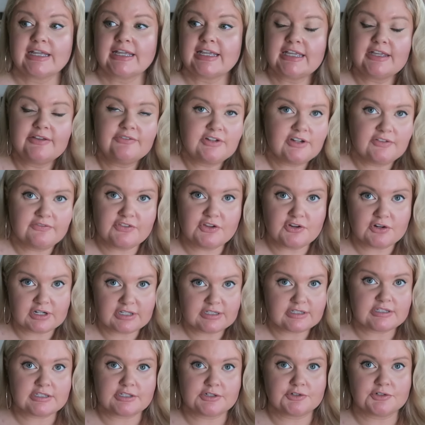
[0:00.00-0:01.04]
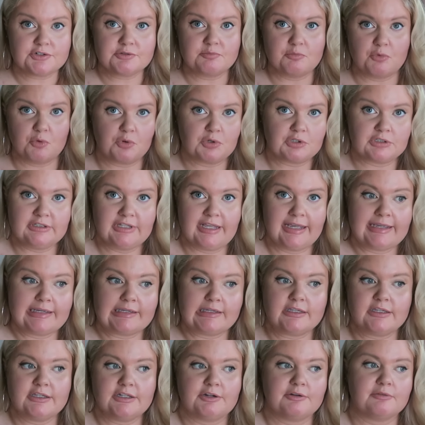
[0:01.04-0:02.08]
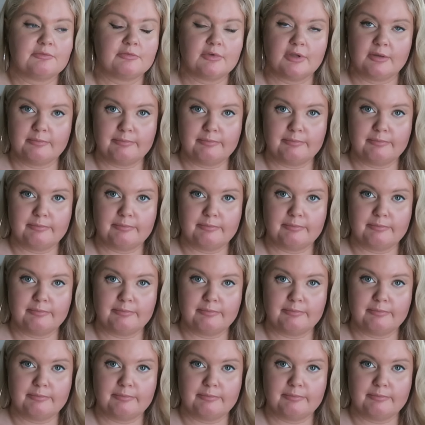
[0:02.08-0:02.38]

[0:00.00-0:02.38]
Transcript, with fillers: even if they're considered more like, you know,